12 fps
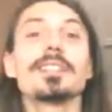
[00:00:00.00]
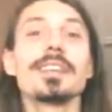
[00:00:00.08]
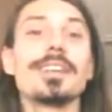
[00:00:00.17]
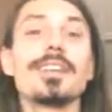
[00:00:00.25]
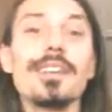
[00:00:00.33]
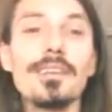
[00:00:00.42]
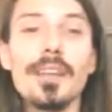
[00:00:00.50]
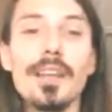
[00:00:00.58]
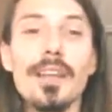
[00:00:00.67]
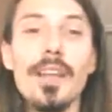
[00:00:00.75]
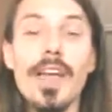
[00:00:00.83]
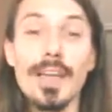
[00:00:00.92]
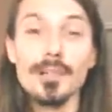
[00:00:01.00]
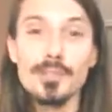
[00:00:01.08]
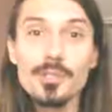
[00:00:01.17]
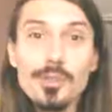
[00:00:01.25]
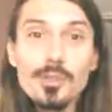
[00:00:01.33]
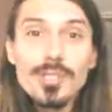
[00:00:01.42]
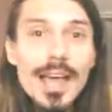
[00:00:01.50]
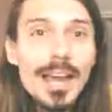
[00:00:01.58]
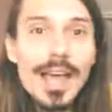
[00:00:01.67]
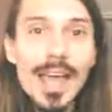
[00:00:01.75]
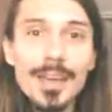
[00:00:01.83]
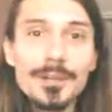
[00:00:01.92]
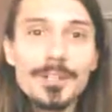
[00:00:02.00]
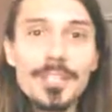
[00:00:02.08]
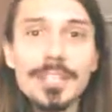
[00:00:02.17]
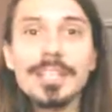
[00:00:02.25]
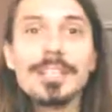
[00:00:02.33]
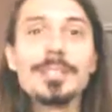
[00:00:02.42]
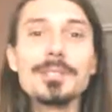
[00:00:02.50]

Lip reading: Like it exudes that energy.